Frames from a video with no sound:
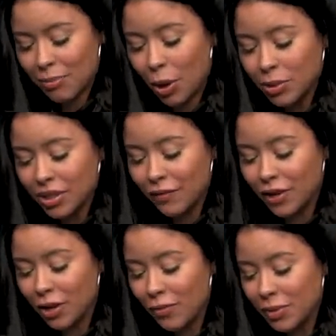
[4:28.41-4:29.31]
Post a
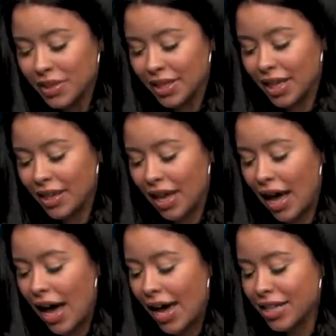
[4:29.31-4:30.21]
video of you singing the
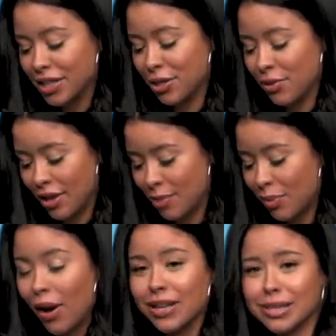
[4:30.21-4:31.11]
highest note that you
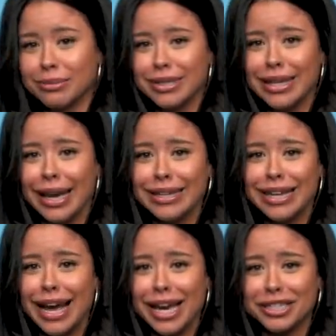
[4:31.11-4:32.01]
possibly can
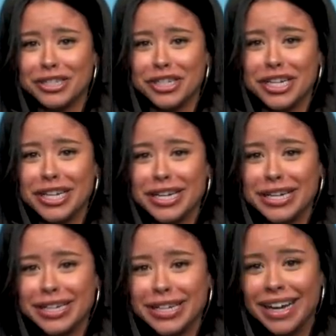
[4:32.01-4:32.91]
to
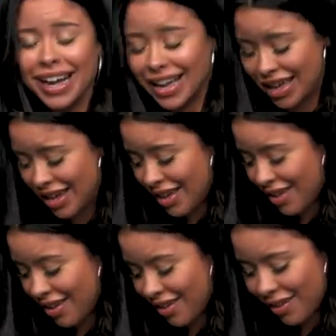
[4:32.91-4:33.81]
IG.
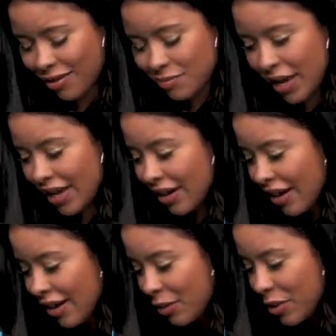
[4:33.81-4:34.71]
Oh my
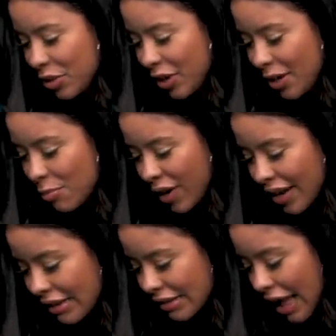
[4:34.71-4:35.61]
God, are we trying to
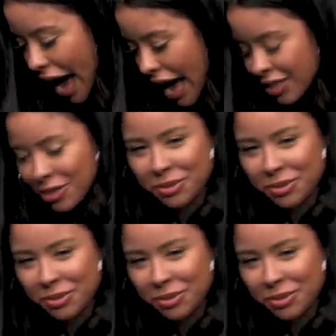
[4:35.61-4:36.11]
break glass?